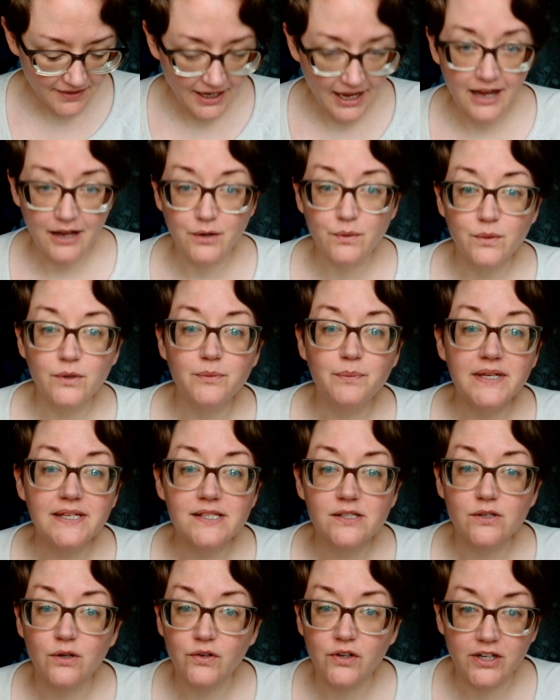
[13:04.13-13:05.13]
I would be
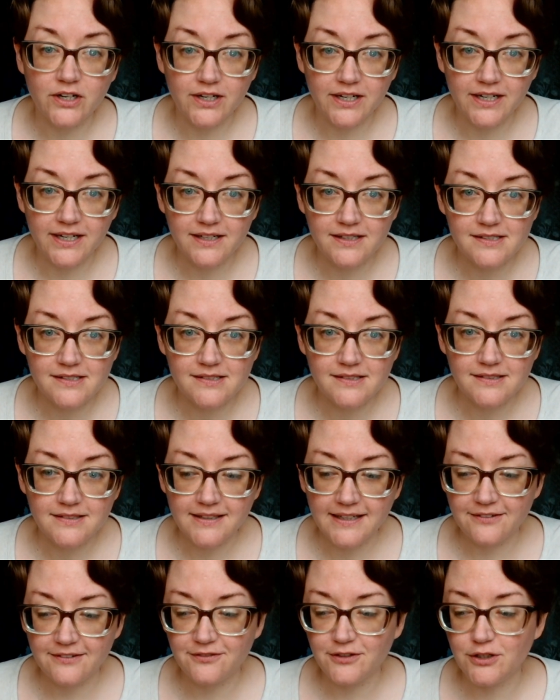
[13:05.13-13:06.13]
so curious
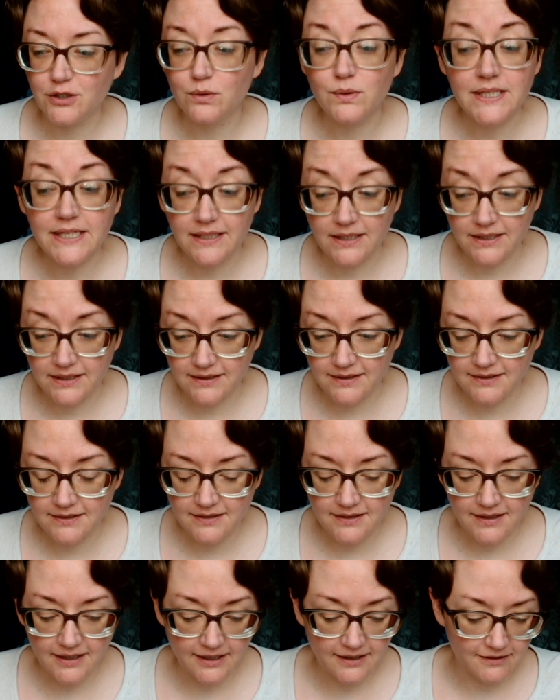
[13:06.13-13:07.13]
if you did
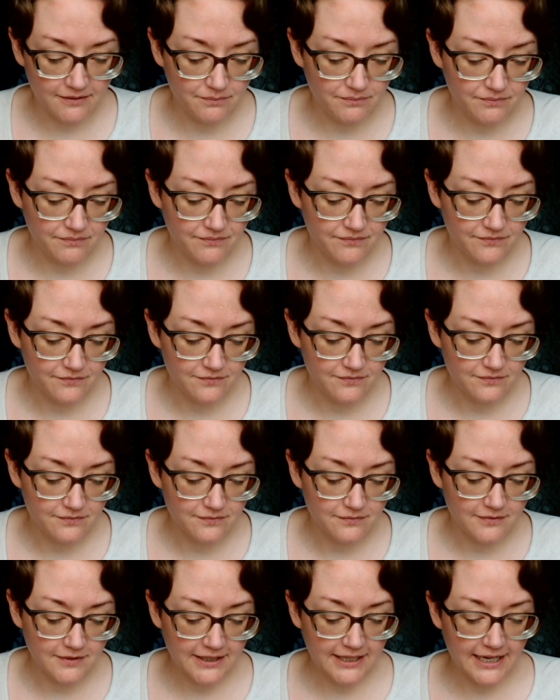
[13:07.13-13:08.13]
um,
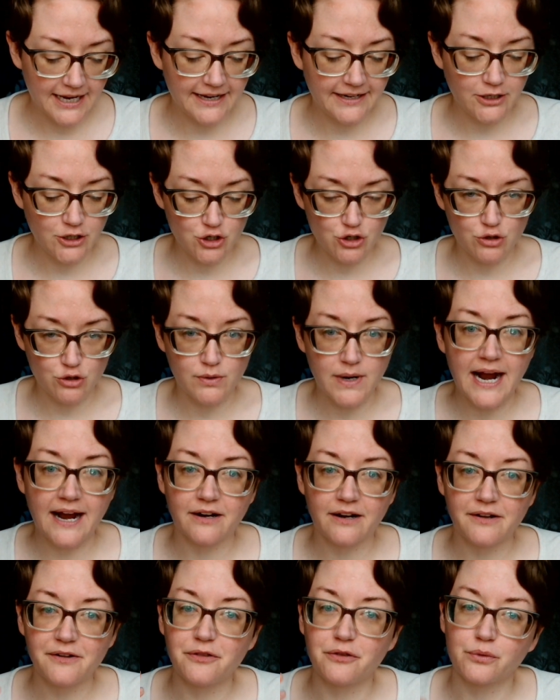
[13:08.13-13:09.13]
kind of
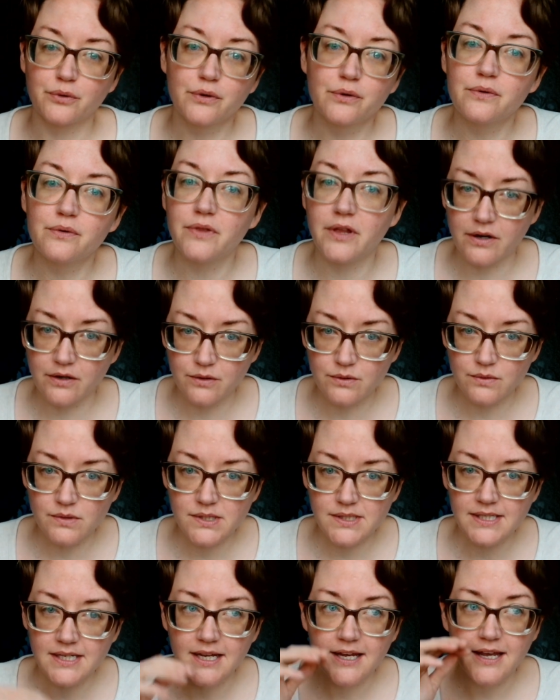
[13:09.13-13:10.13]
track through
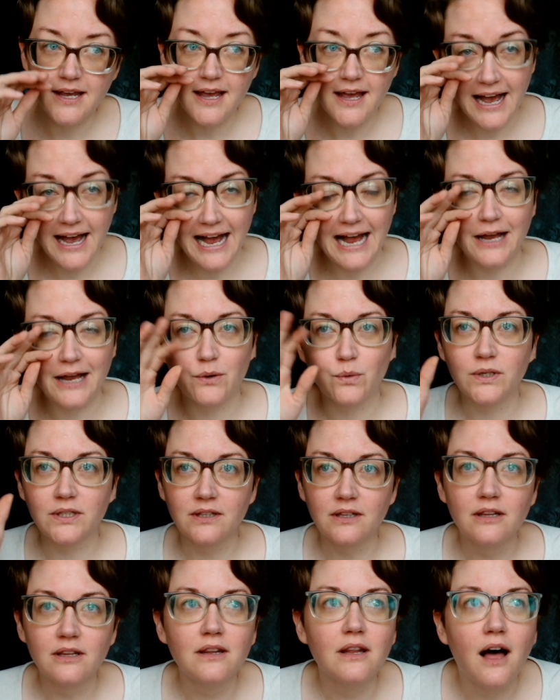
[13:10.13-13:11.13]
those. I would
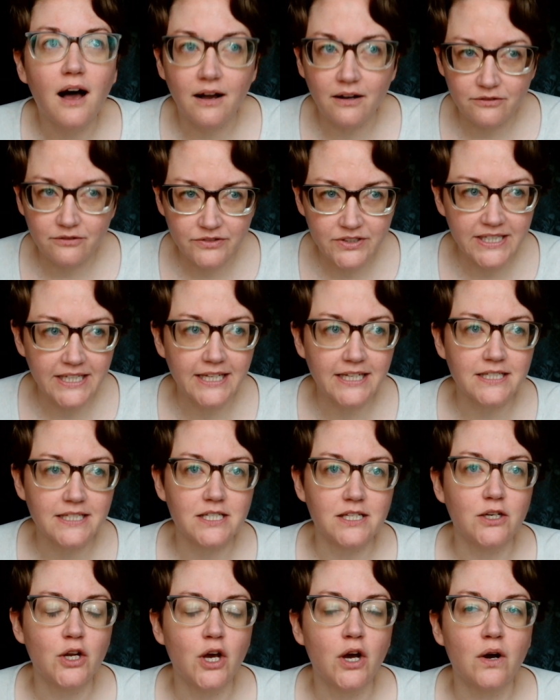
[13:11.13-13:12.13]
love to get
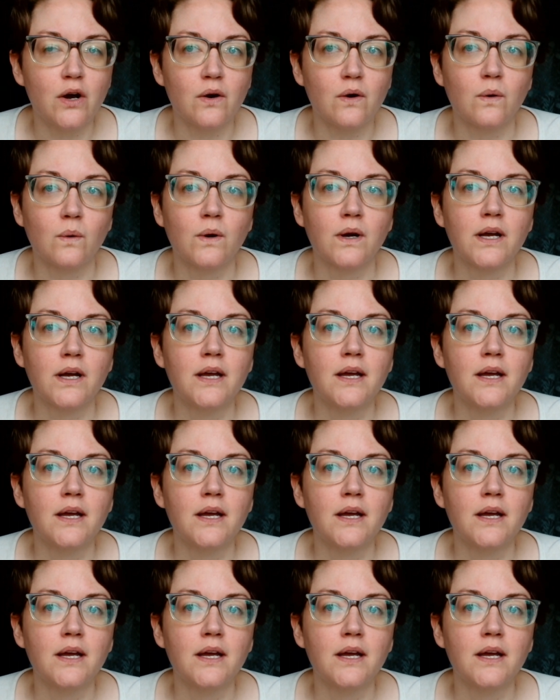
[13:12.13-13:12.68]
to know